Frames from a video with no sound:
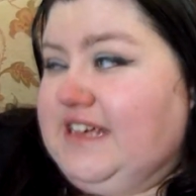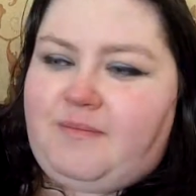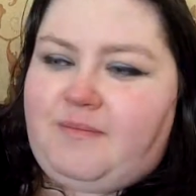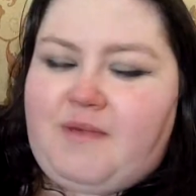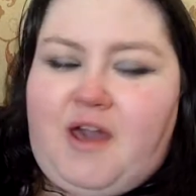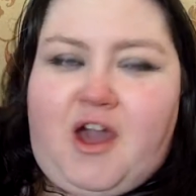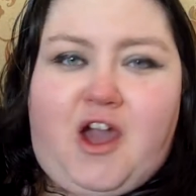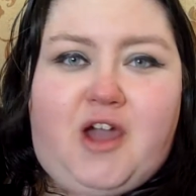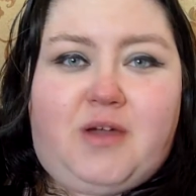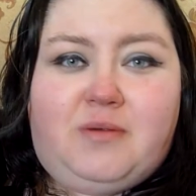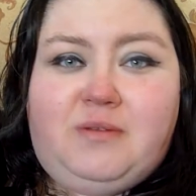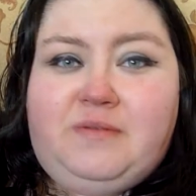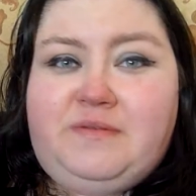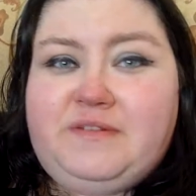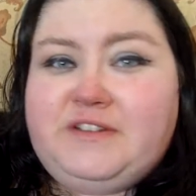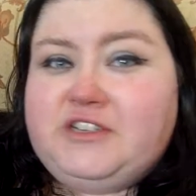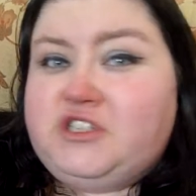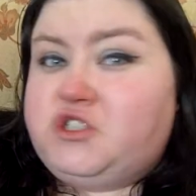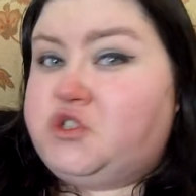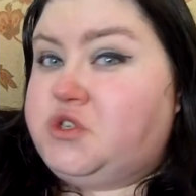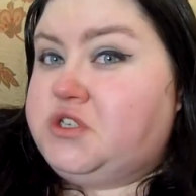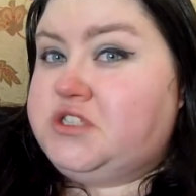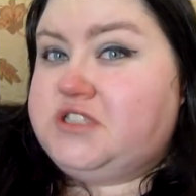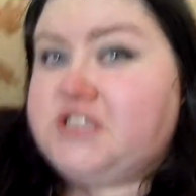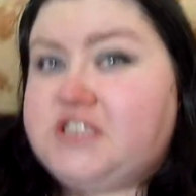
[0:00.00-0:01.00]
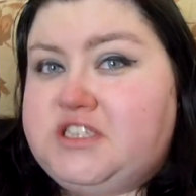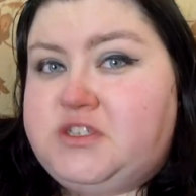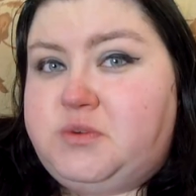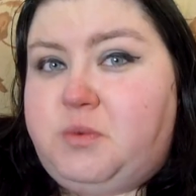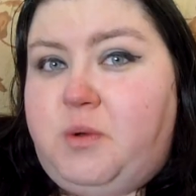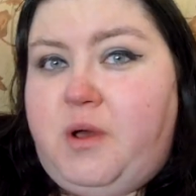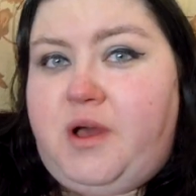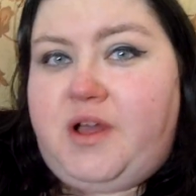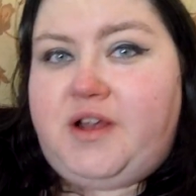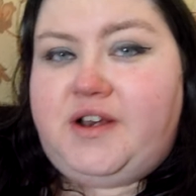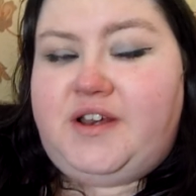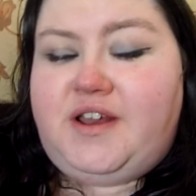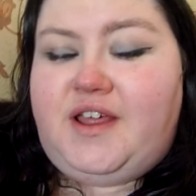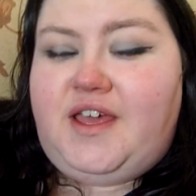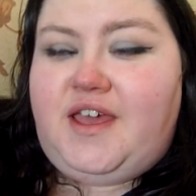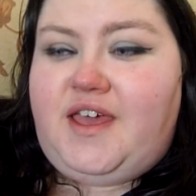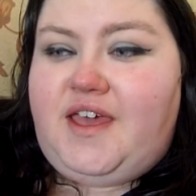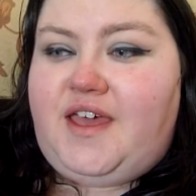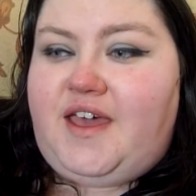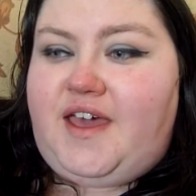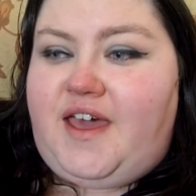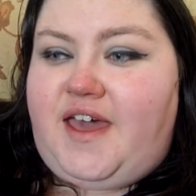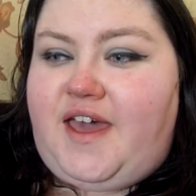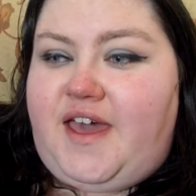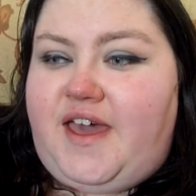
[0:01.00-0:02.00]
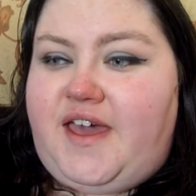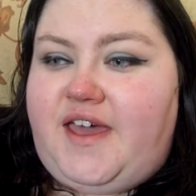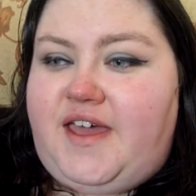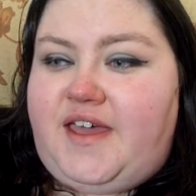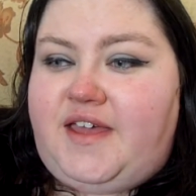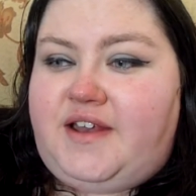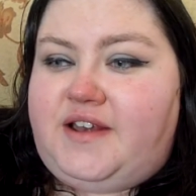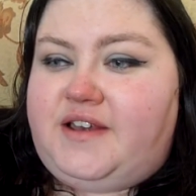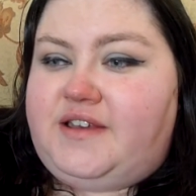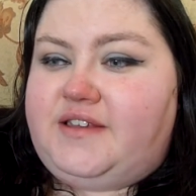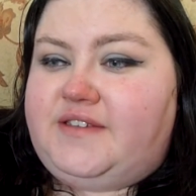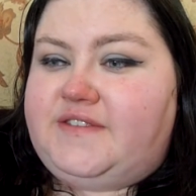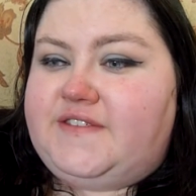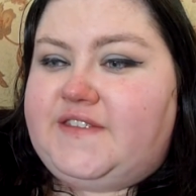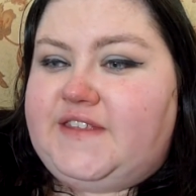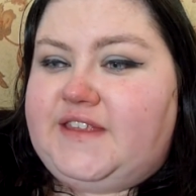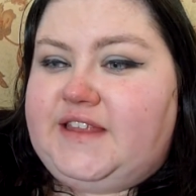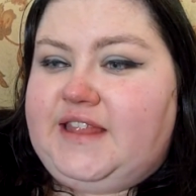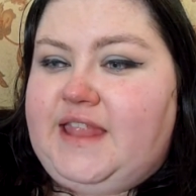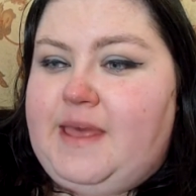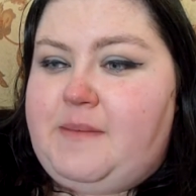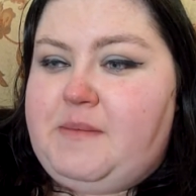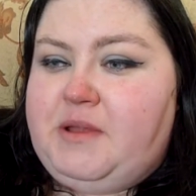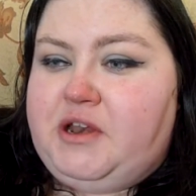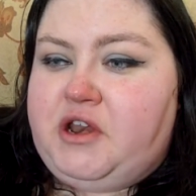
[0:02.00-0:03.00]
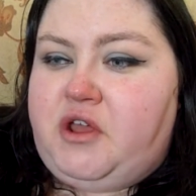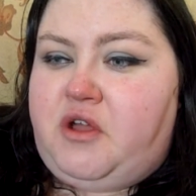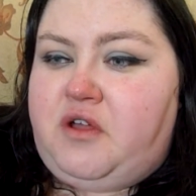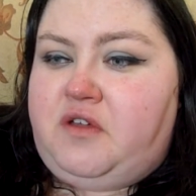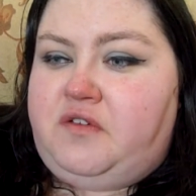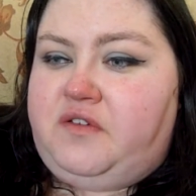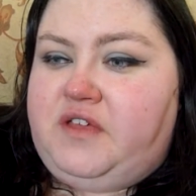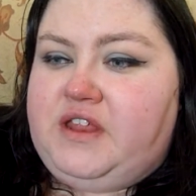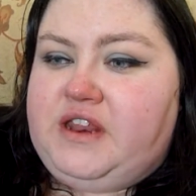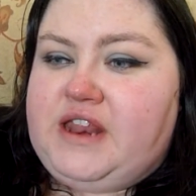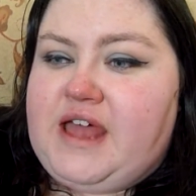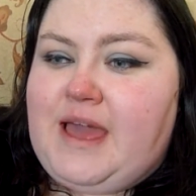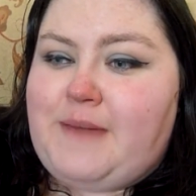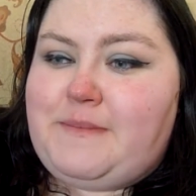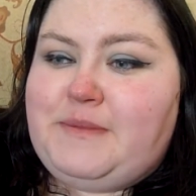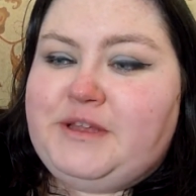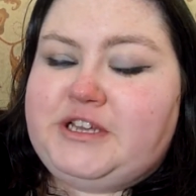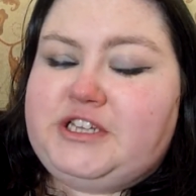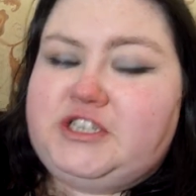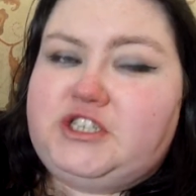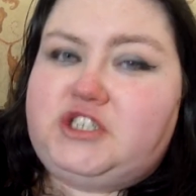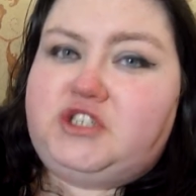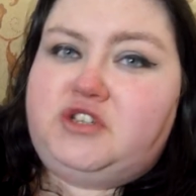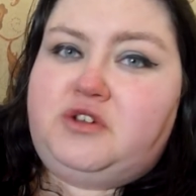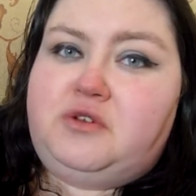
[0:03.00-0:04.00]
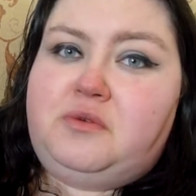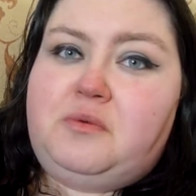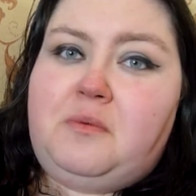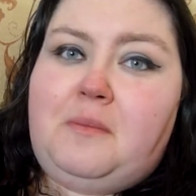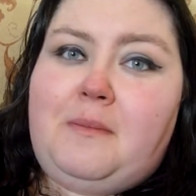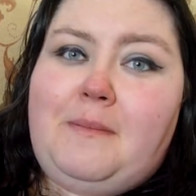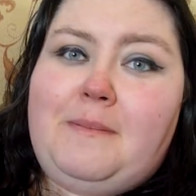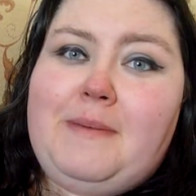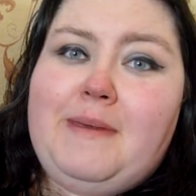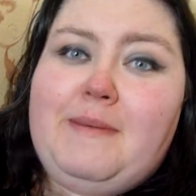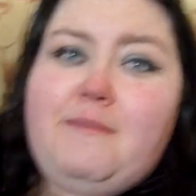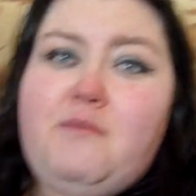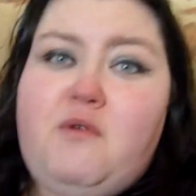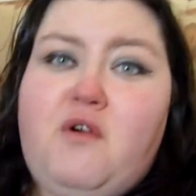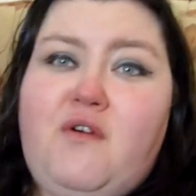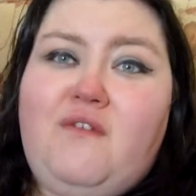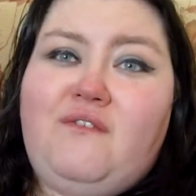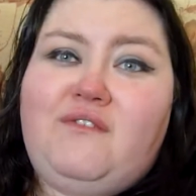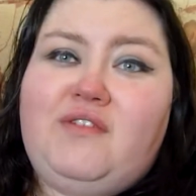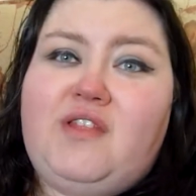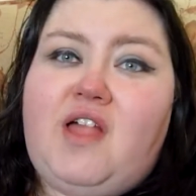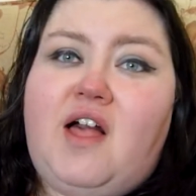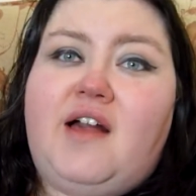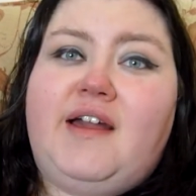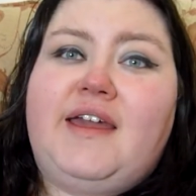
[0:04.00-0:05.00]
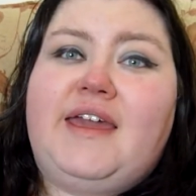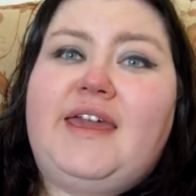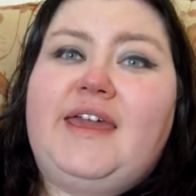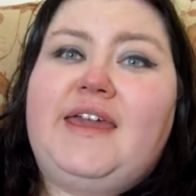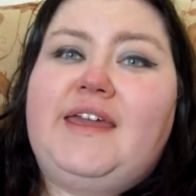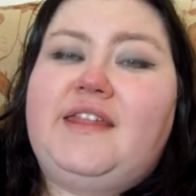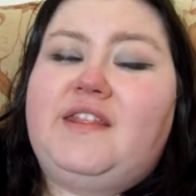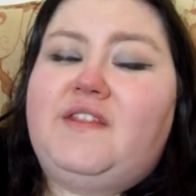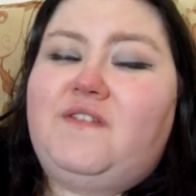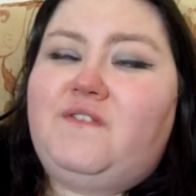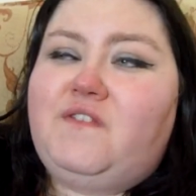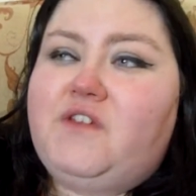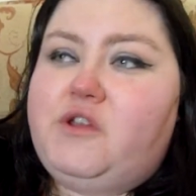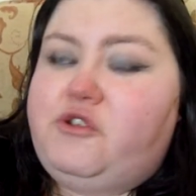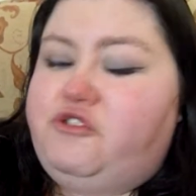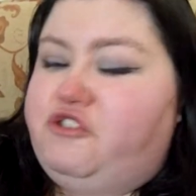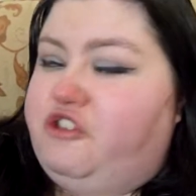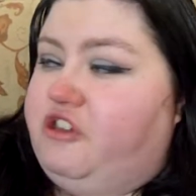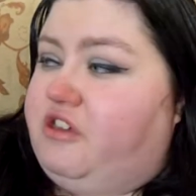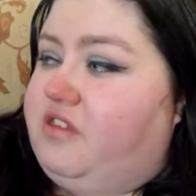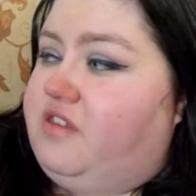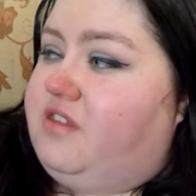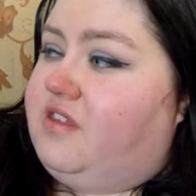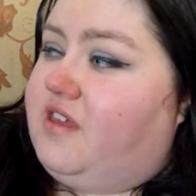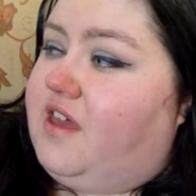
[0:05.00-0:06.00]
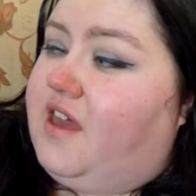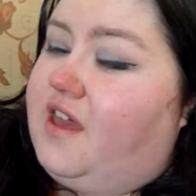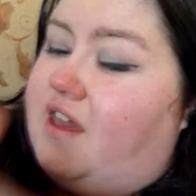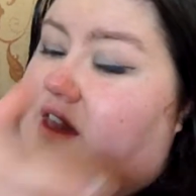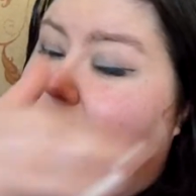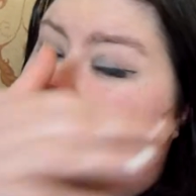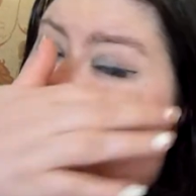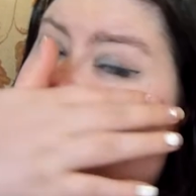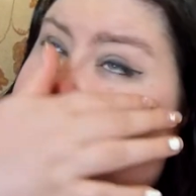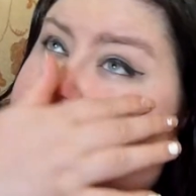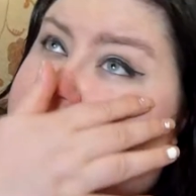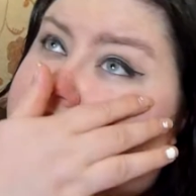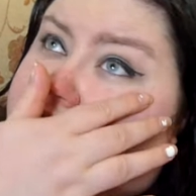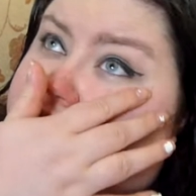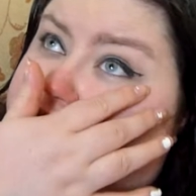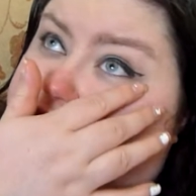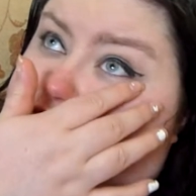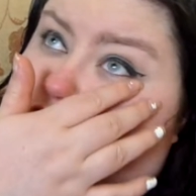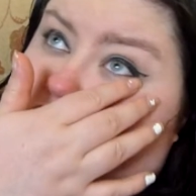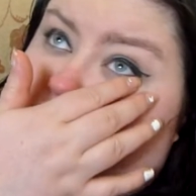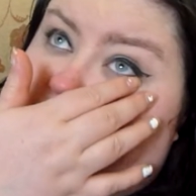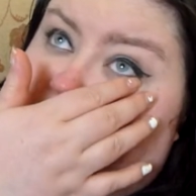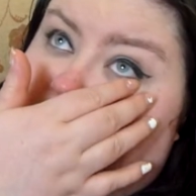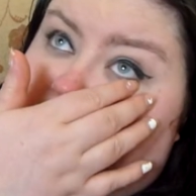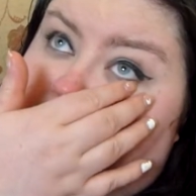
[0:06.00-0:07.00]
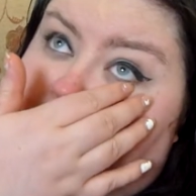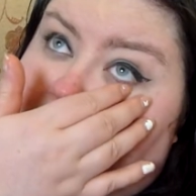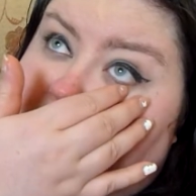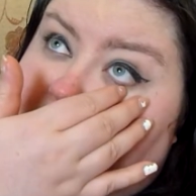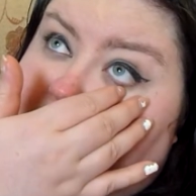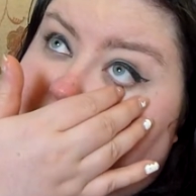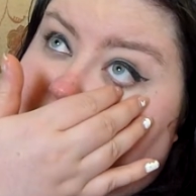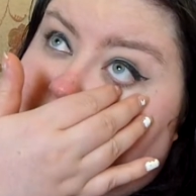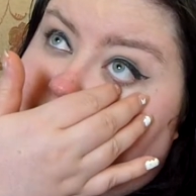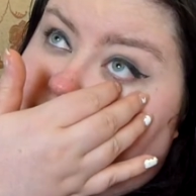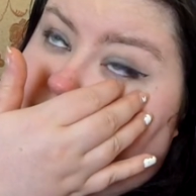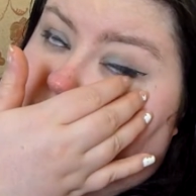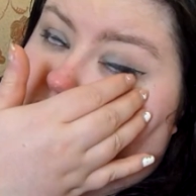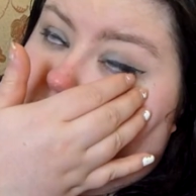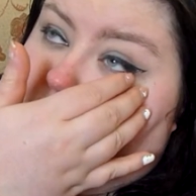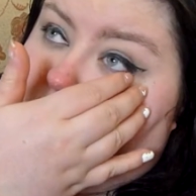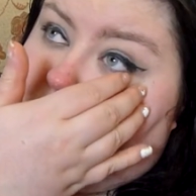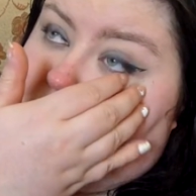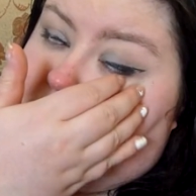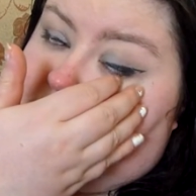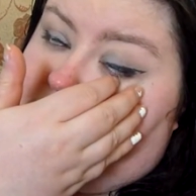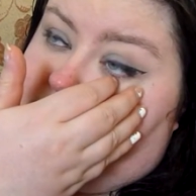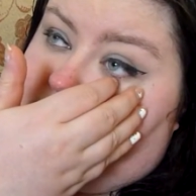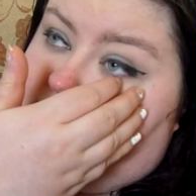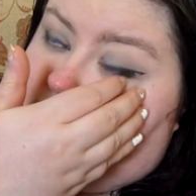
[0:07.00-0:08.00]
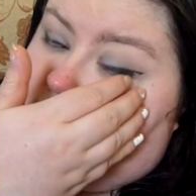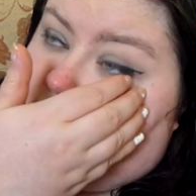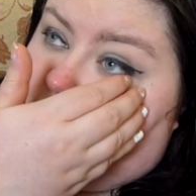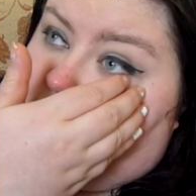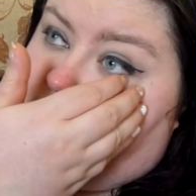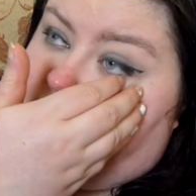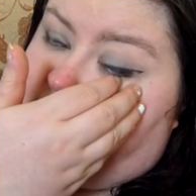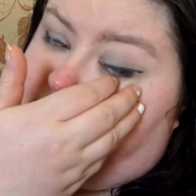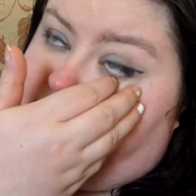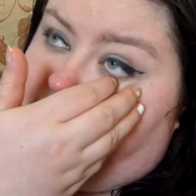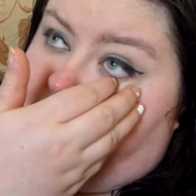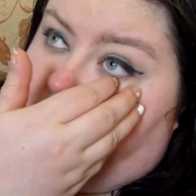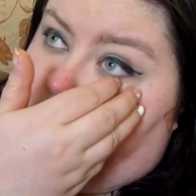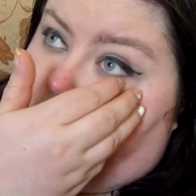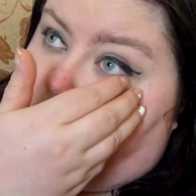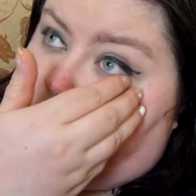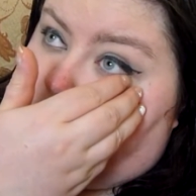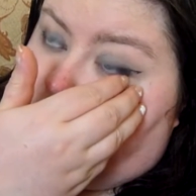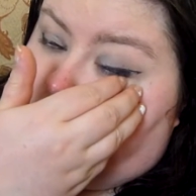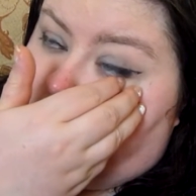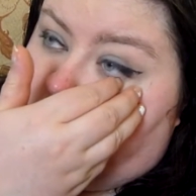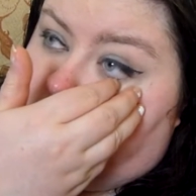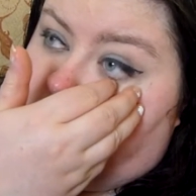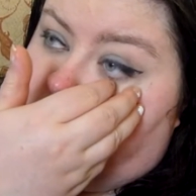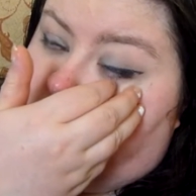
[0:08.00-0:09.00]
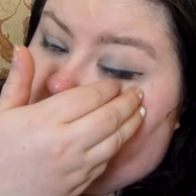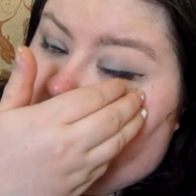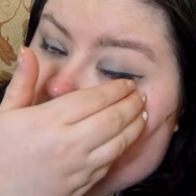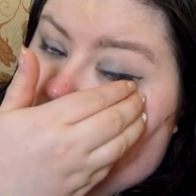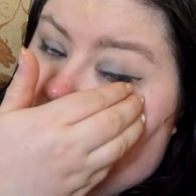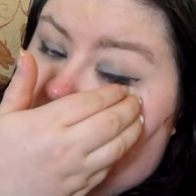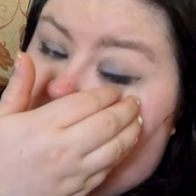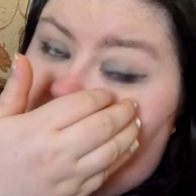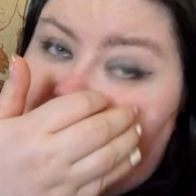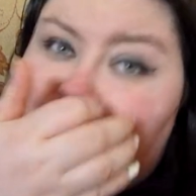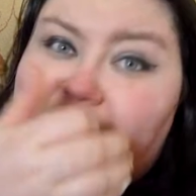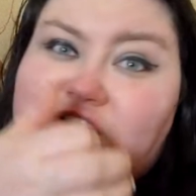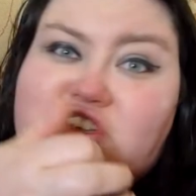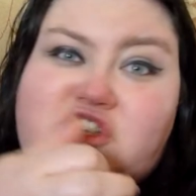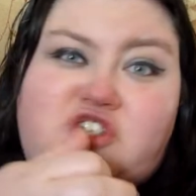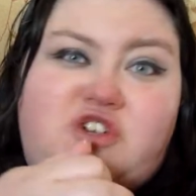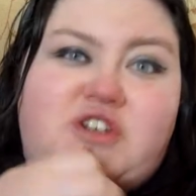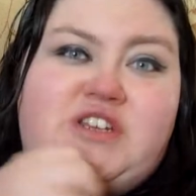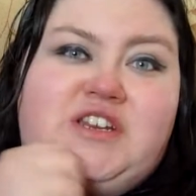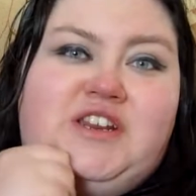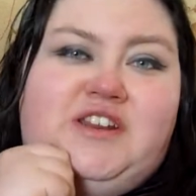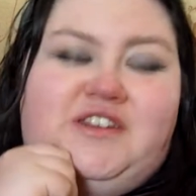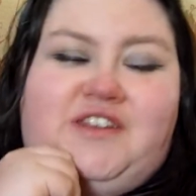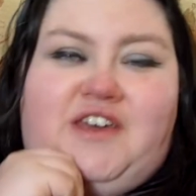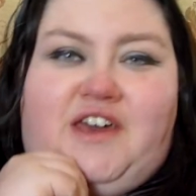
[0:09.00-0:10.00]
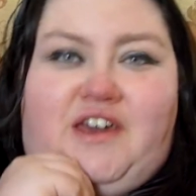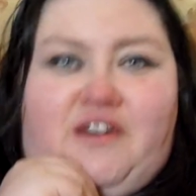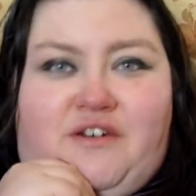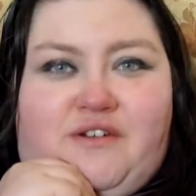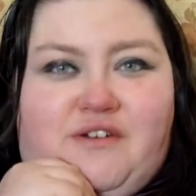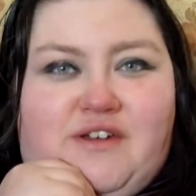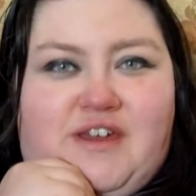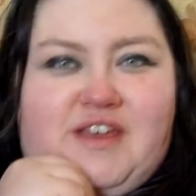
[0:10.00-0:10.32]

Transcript: I hope you've enjoyed this one and let me know if you'd like me to do a bit more vlogging in the future, because I literally it's been like four months since I last vlogged. I've enjoyed it though.